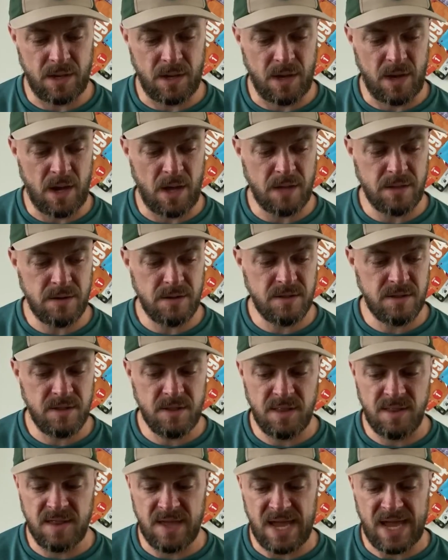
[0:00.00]
Other
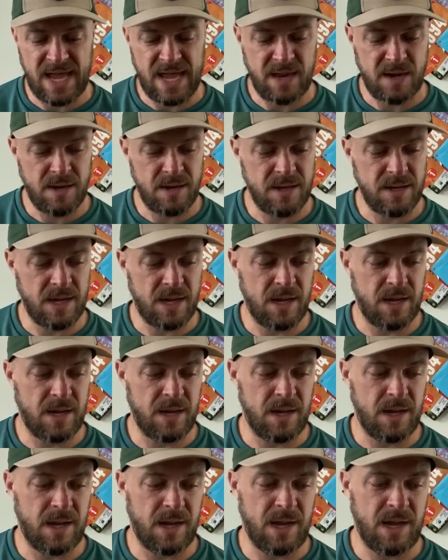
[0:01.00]
than that,
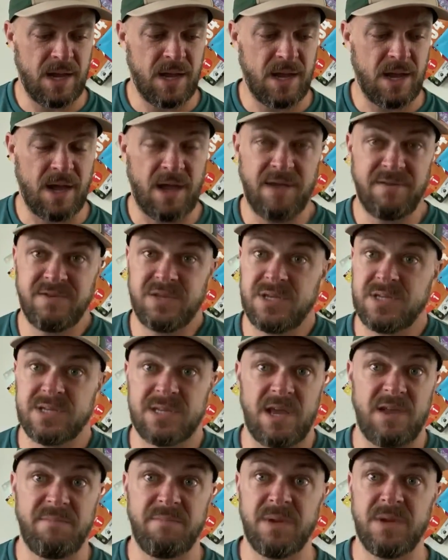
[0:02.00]

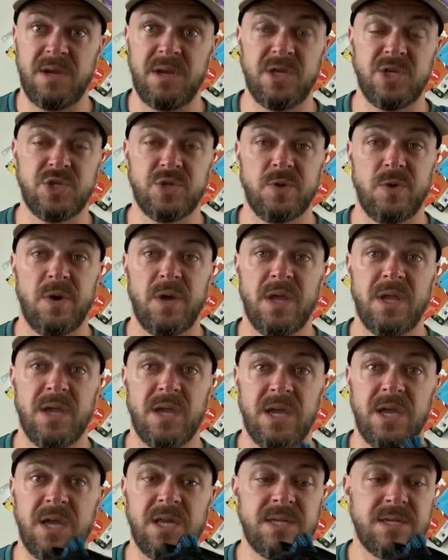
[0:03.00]
I've been enjoying
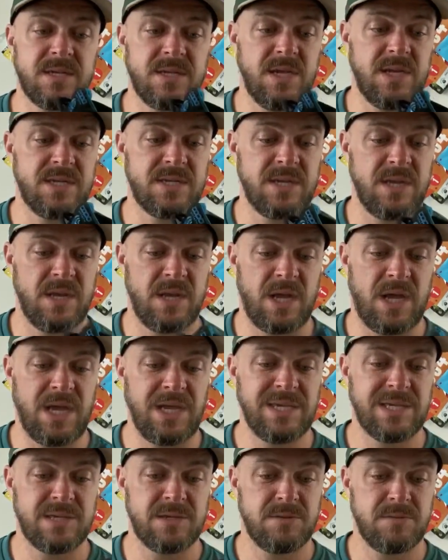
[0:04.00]
it. It's a
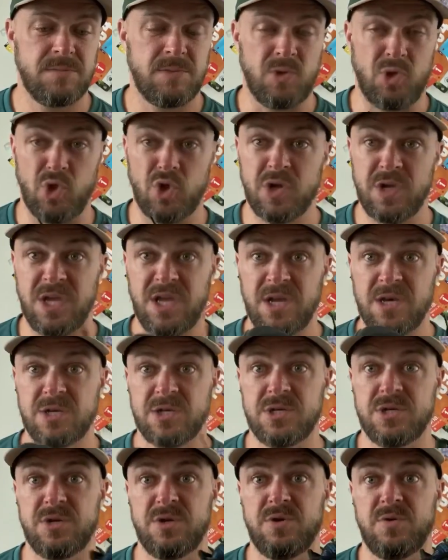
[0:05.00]
nice looking
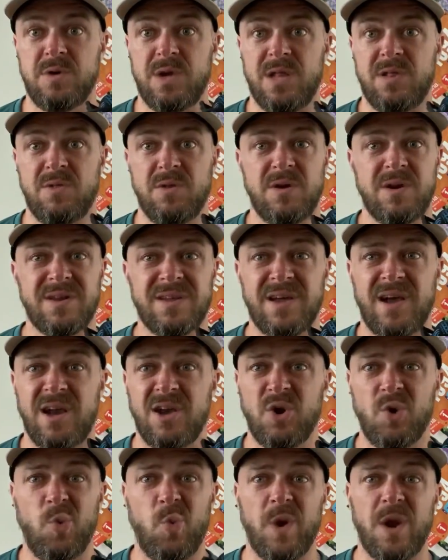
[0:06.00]
shoe. It looked kind
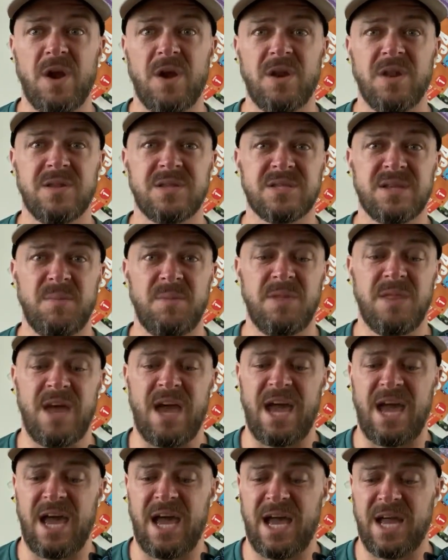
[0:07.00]
of weird in some of the
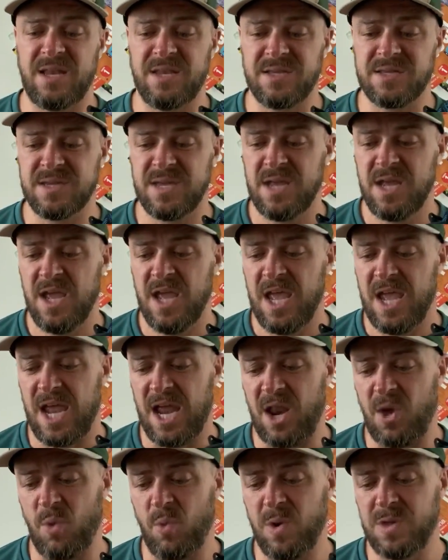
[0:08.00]
ads, and
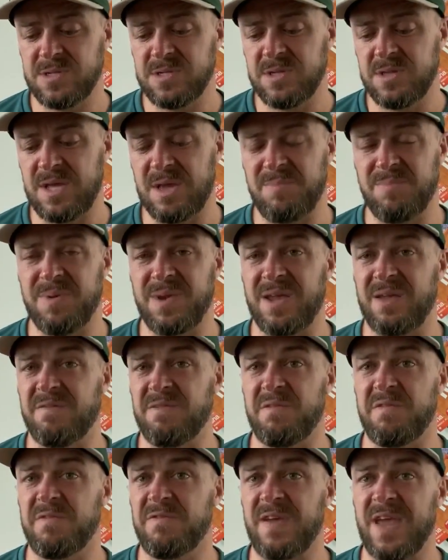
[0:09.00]
I wasn't that big of
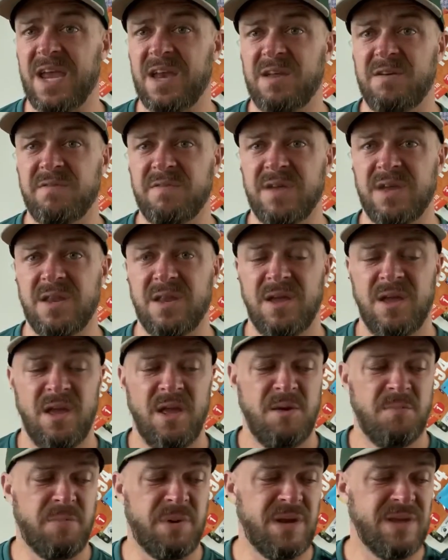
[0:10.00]
a fan of it,
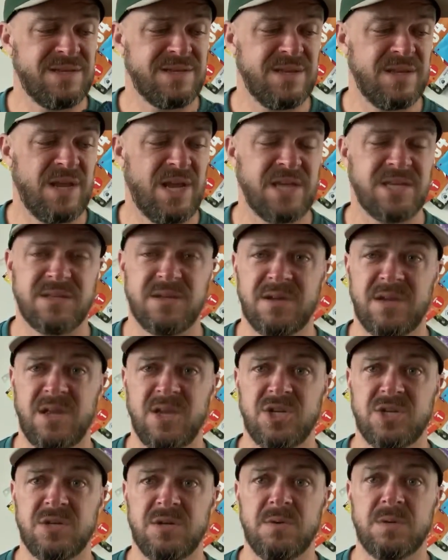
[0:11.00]
but it's a nice looking
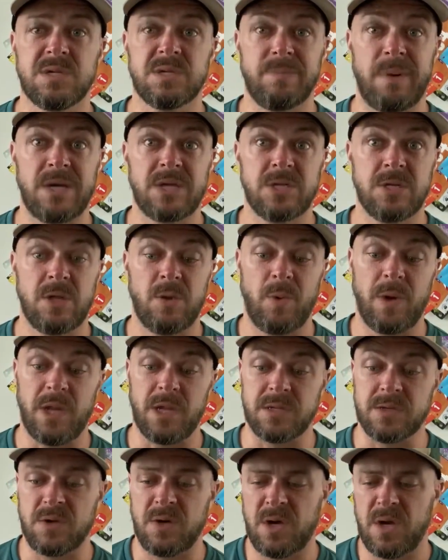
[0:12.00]
shoe, especially when
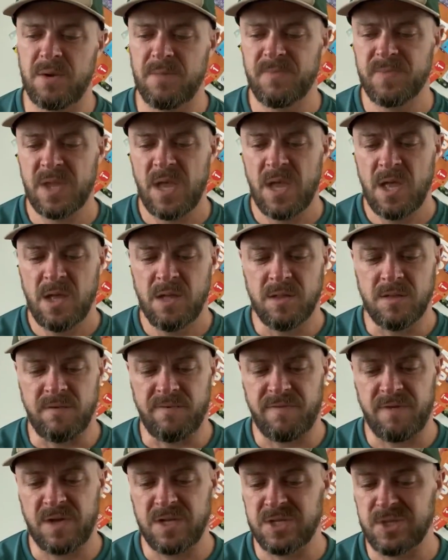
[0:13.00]
it's on. The
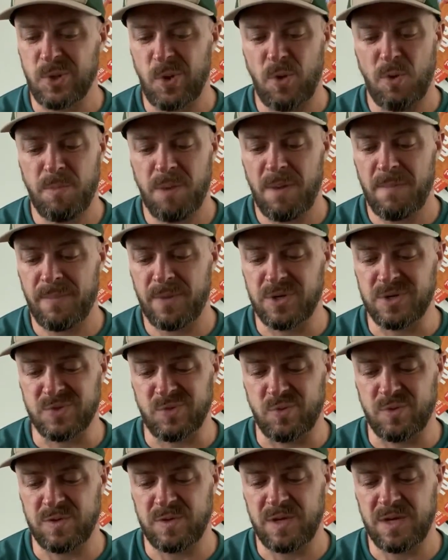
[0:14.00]
front toe bumper is
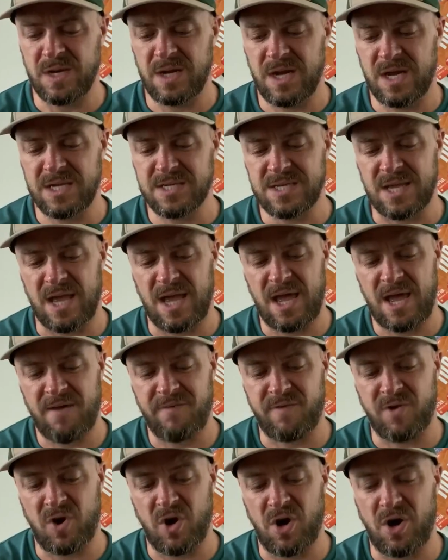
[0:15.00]
really nice. I
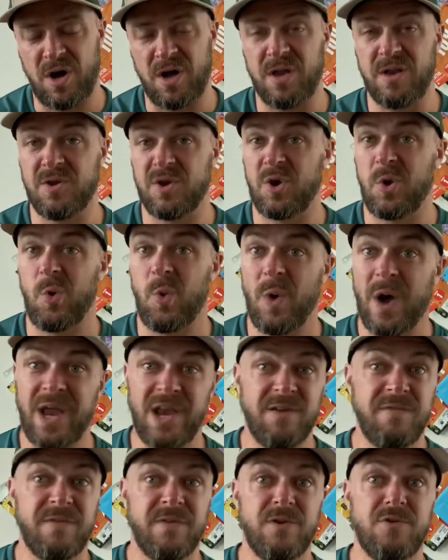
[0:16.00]
have caught quite
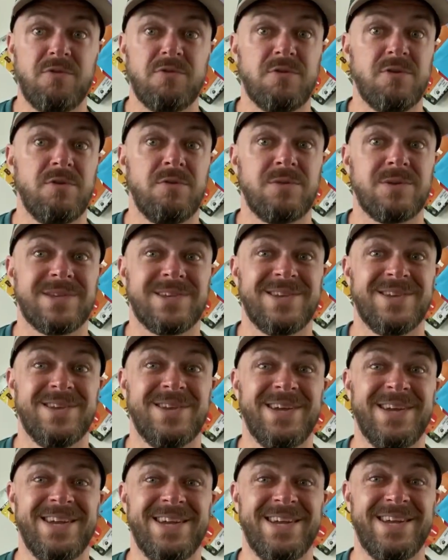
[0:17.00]
a few roots.
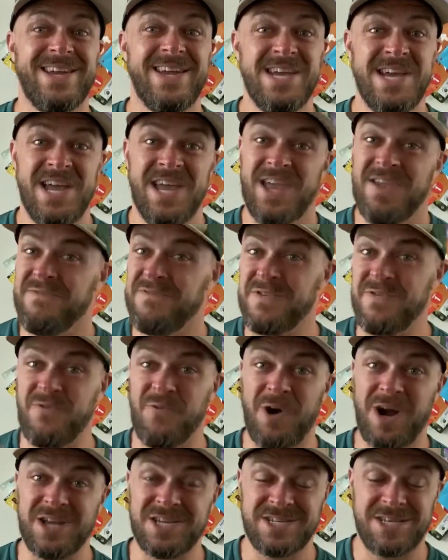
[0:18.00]
If you've
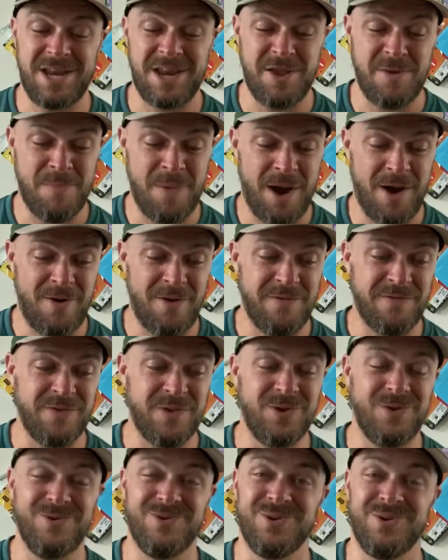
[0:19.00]
watched any of my
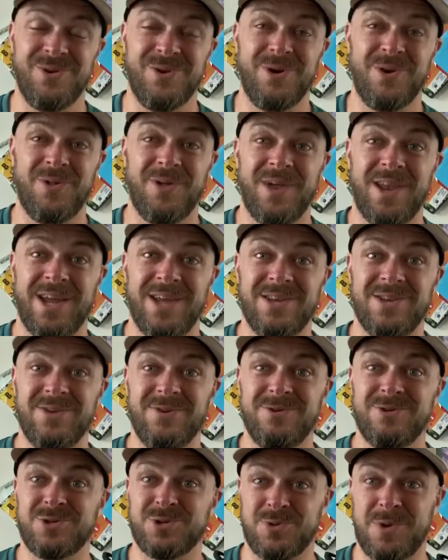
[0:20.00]
reviews, you know that I do
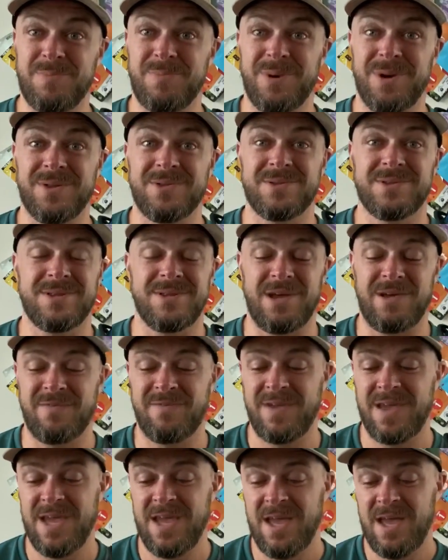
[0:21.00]
trip on stuff.
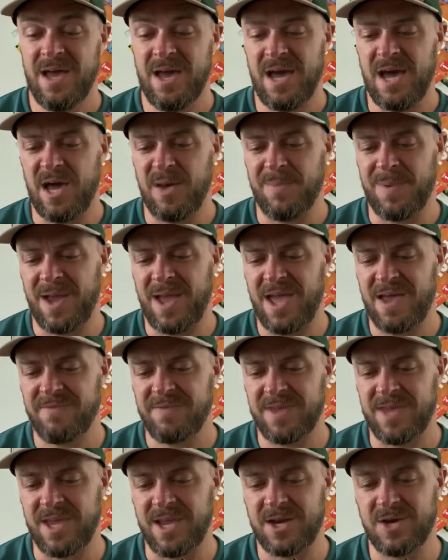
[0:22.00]
I have
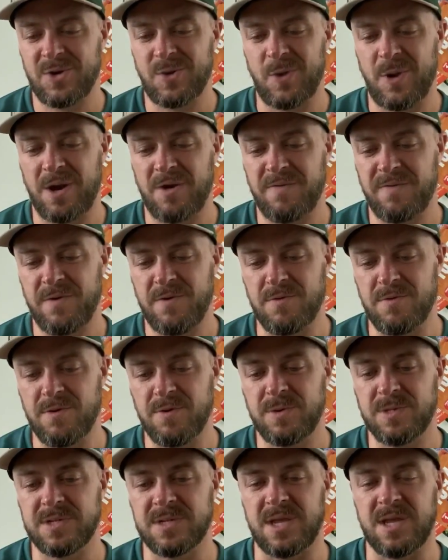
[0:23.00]
kicked quite a few
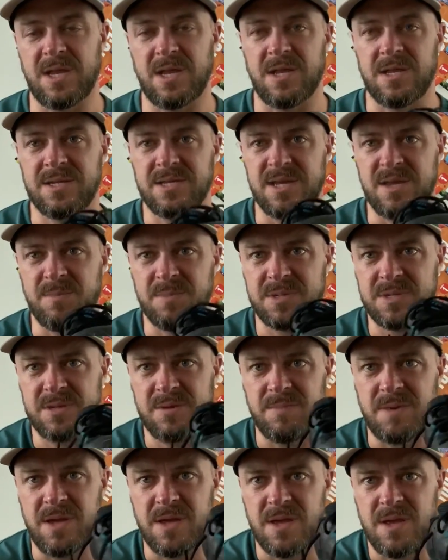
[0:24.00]
roots, and it seems to
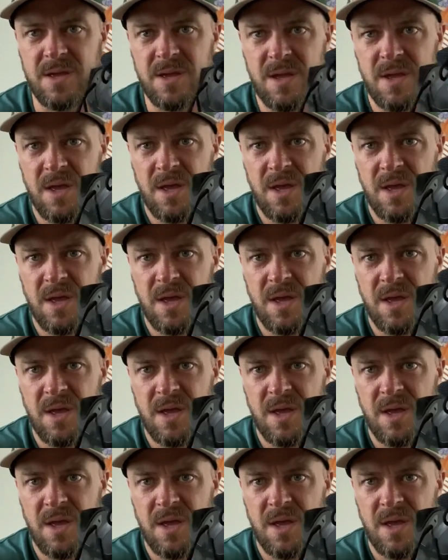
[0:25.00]
be